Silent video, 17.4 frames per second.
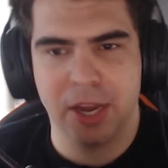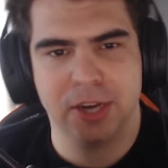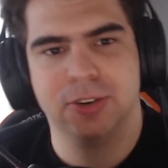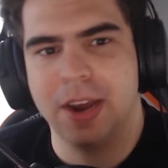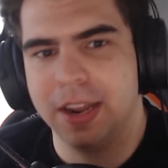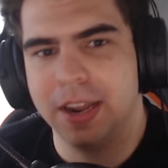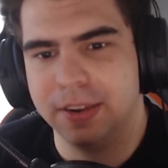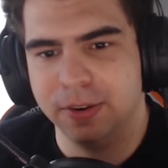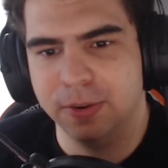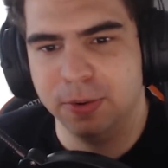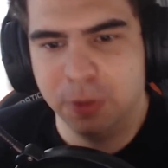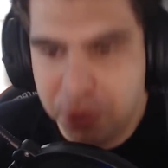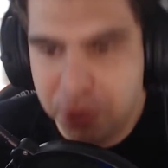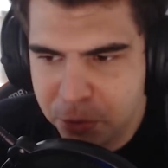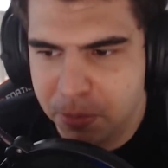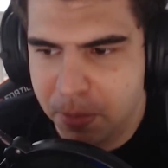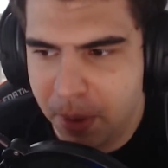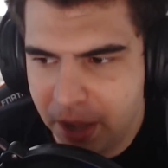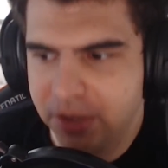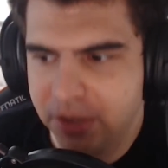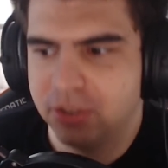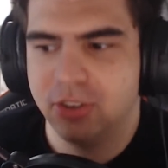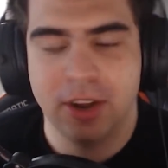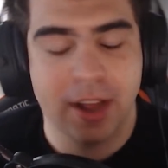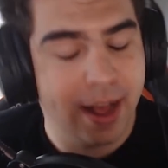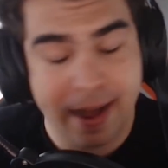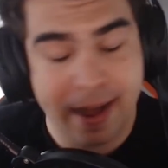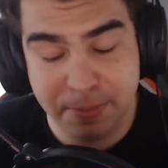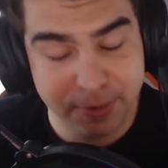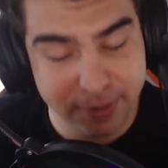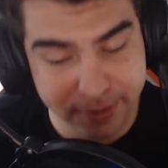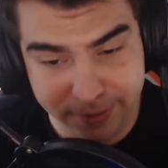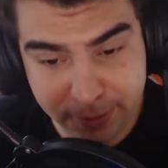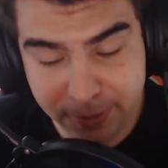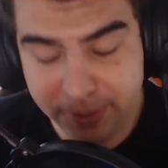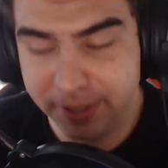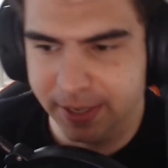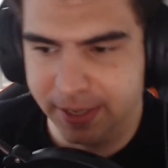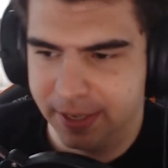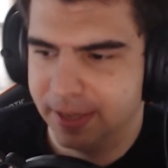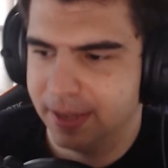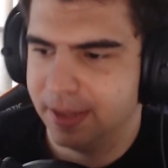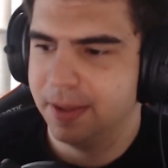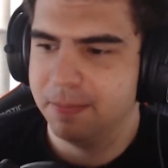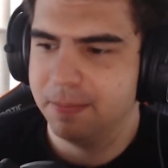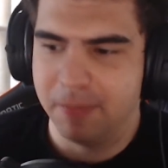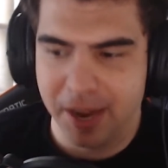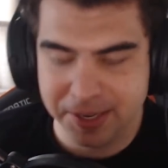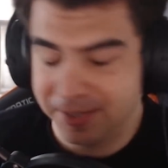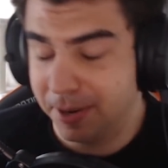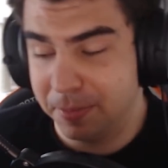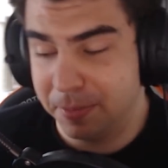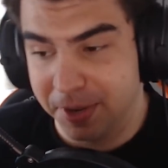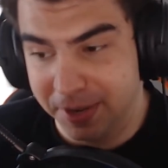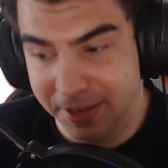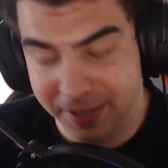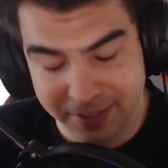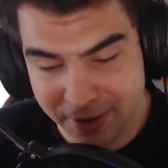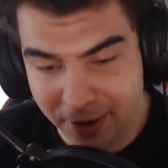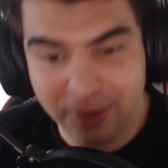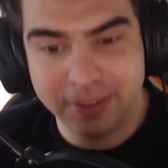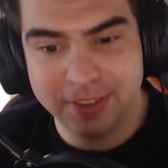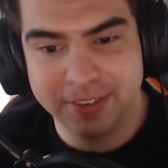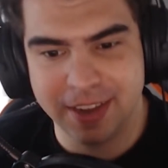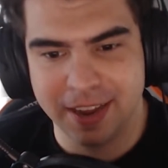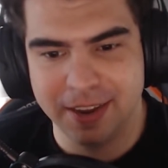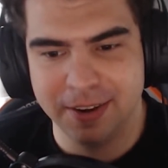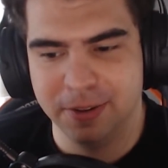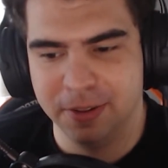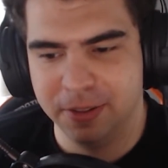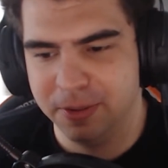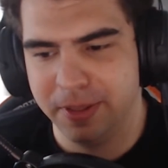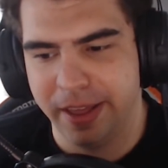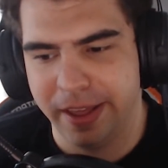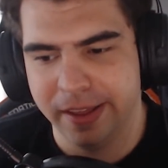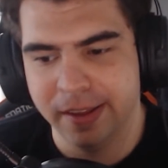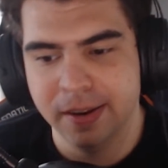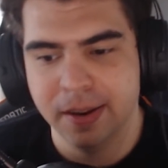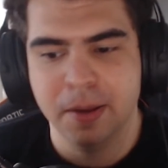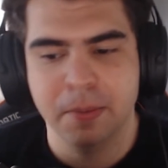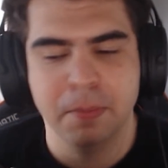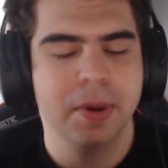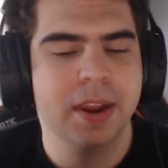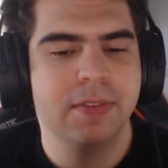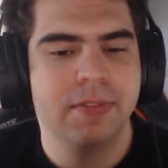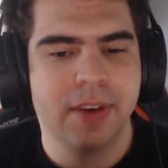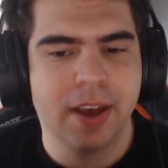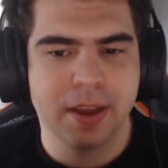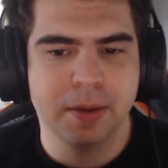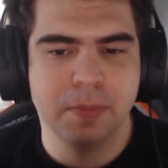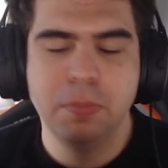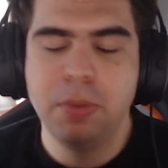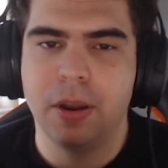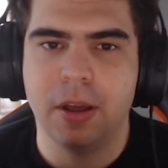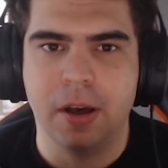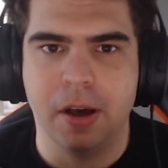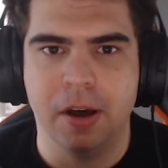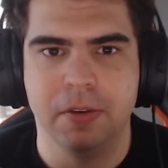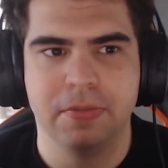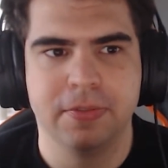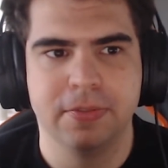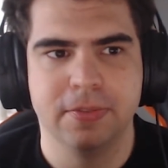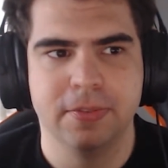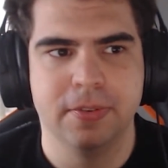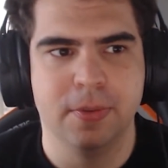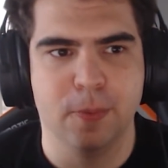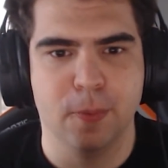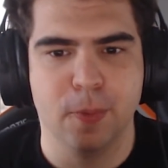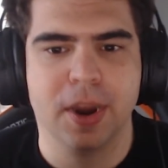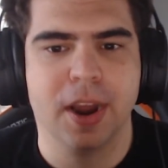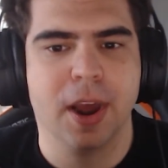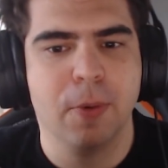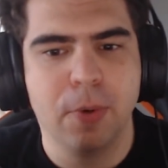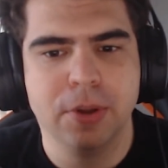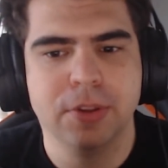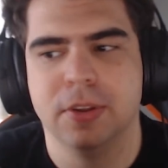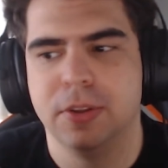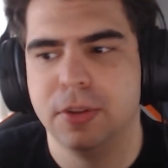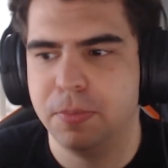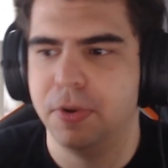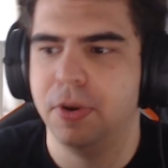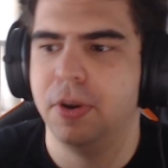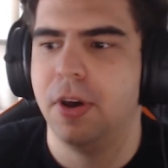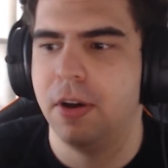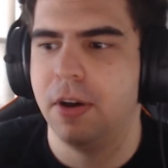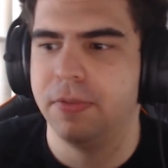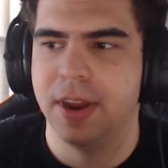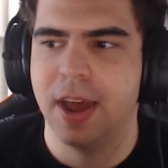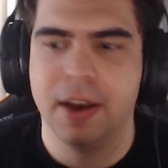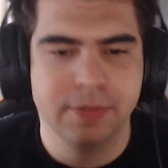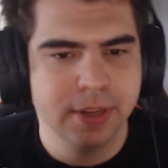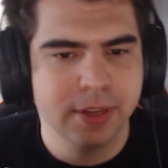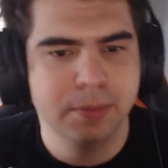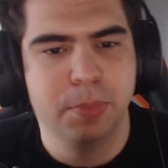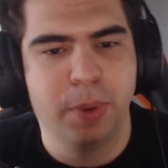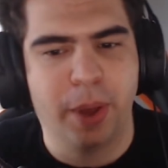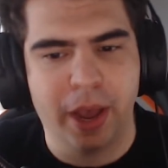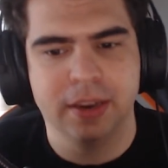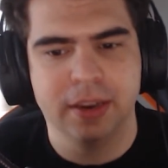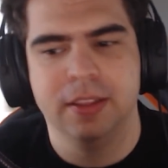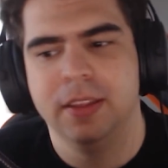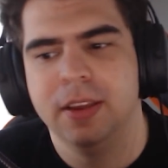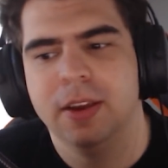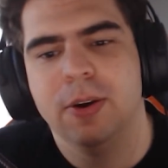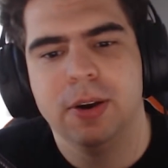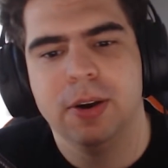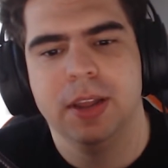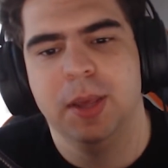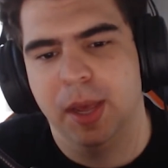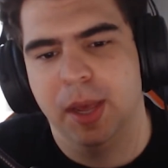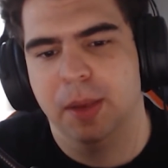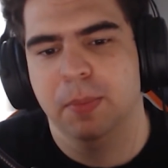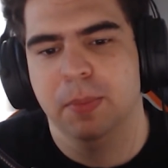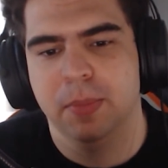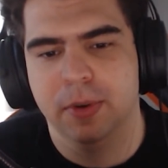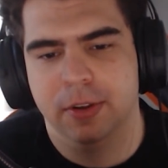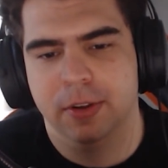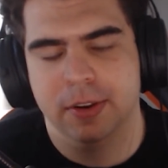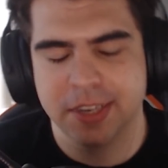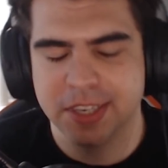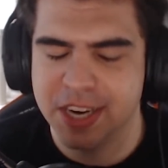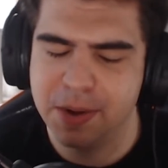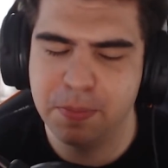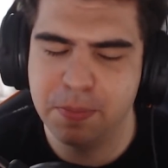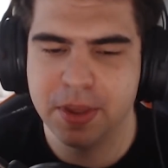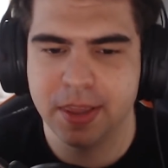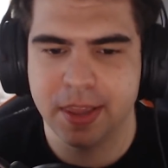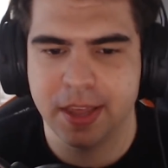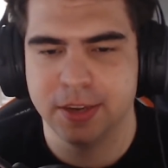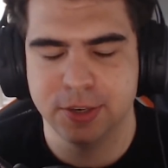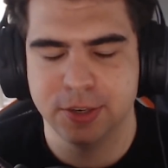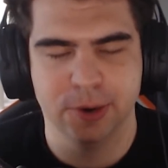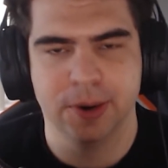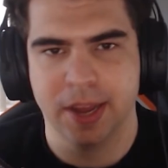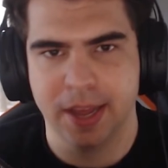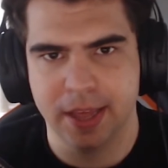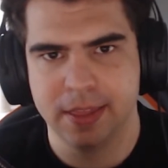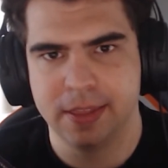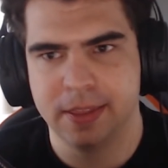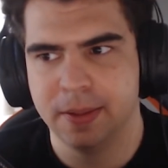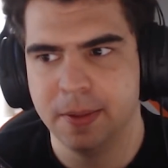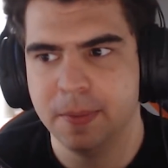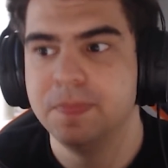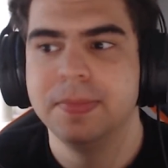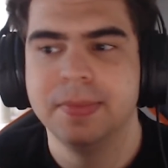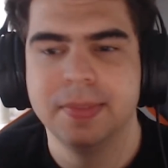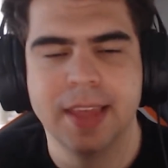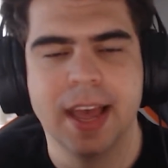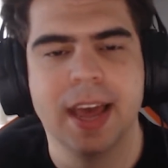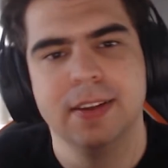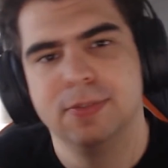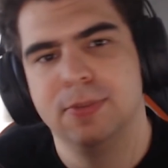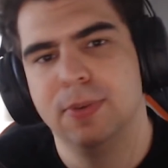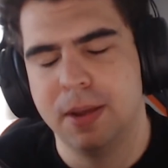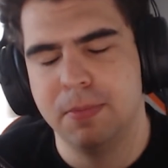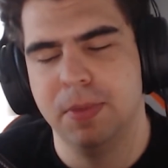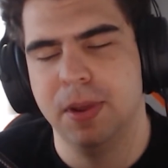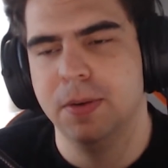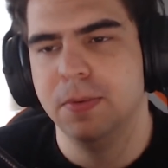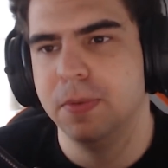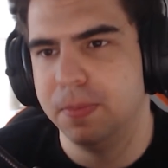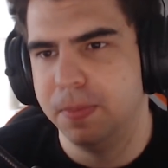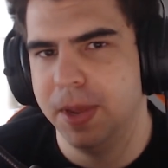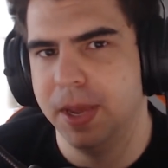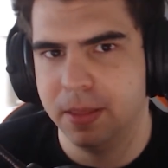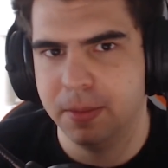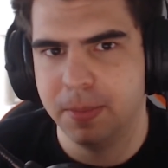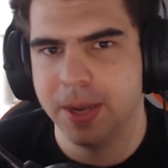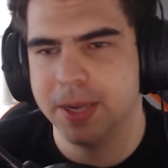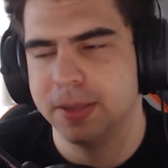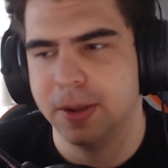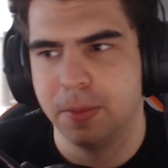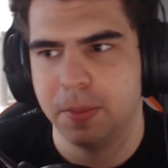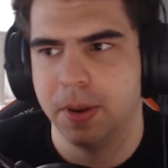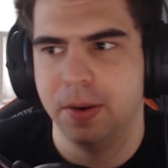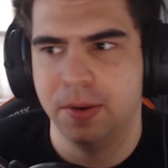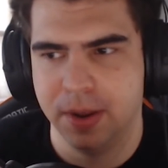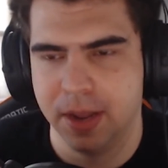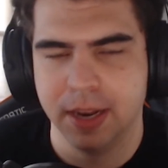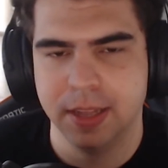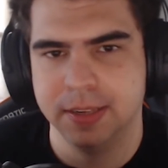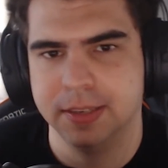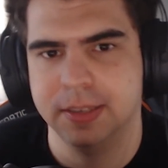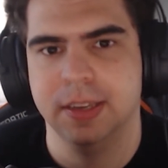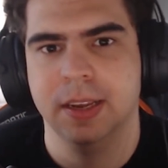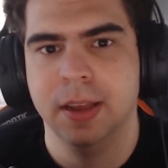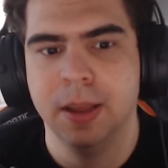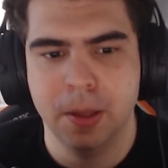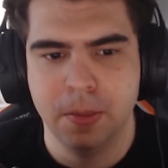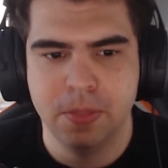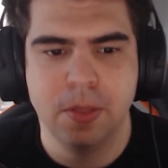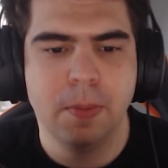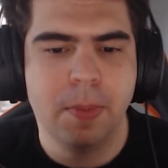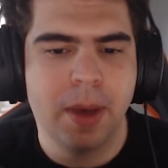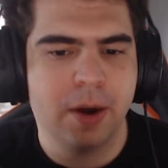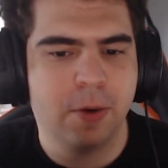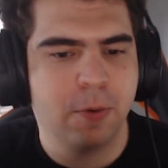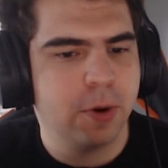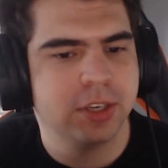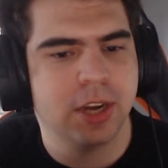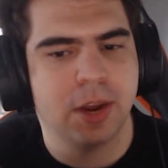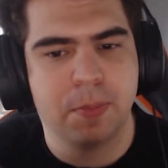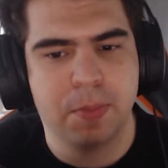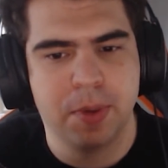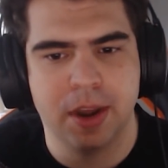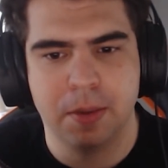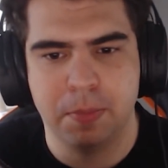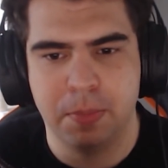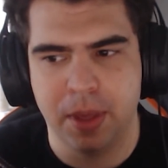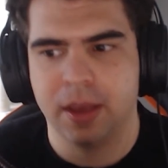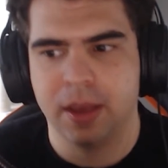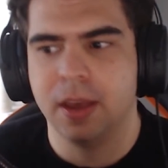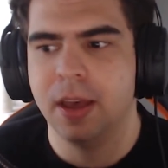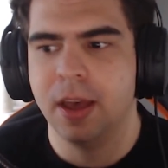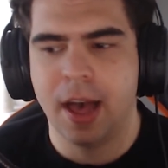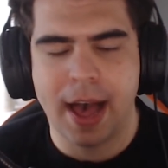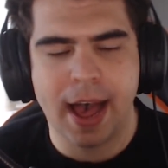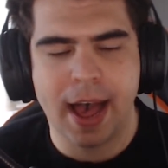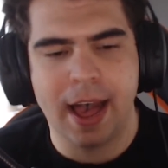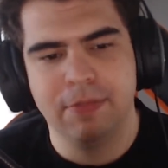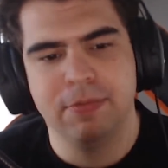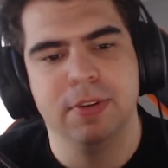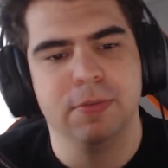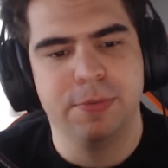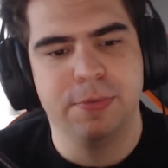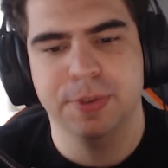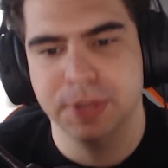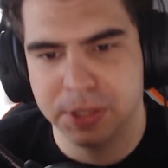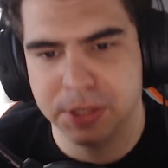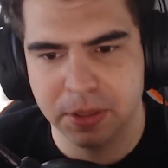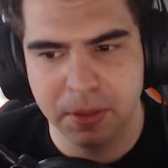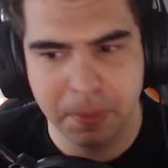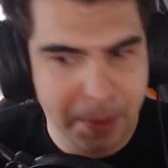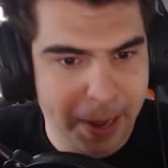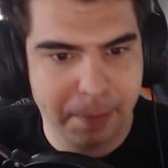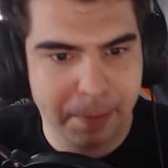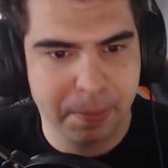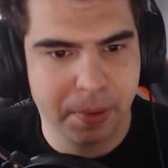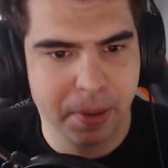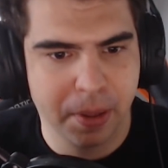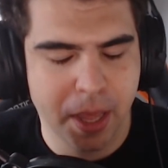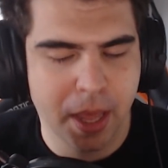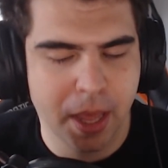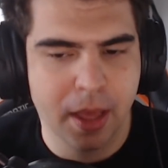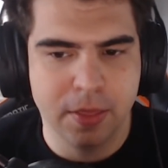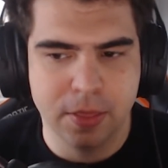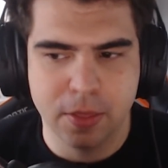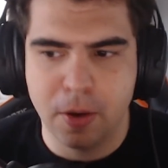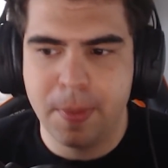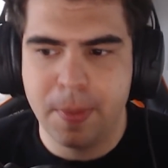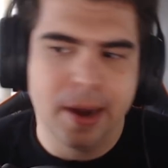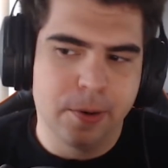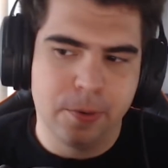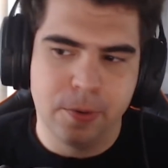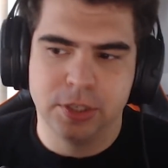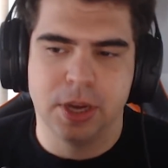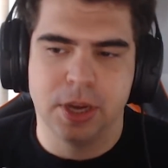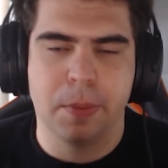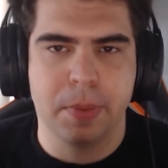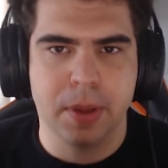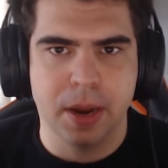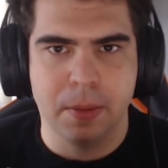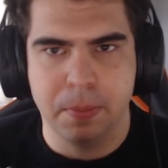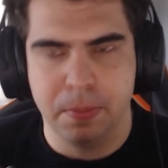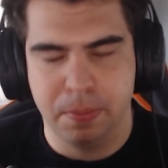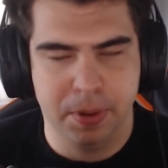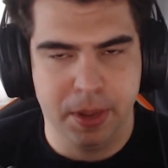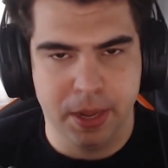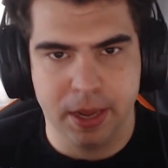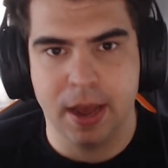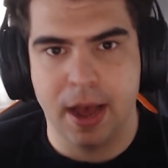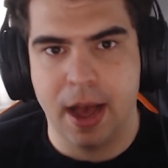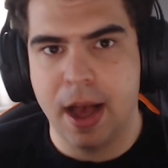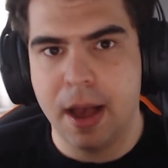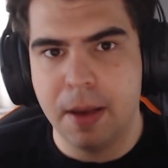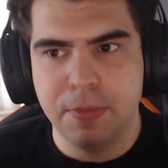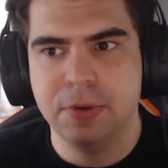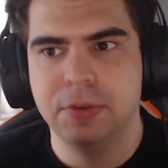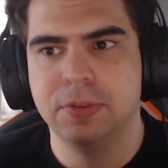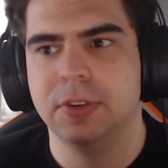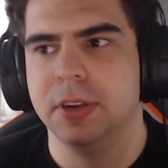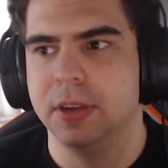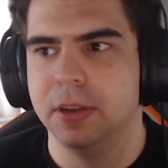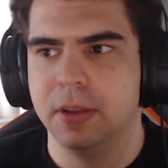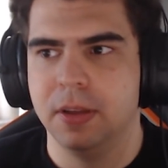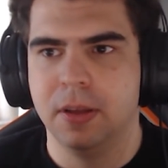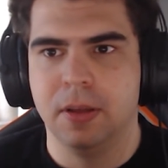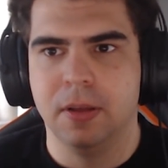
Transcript: I trying to do too much? Absolutely. My champion is not designed to do that. But if I can pull off what I wanted to pull off and have impact in the early game on a champion like Cho'Gath, that is what I mean with being the best top laner in the LEC. No matter what champion I pick, I have influence on the map. No matter what champion I pick, I am using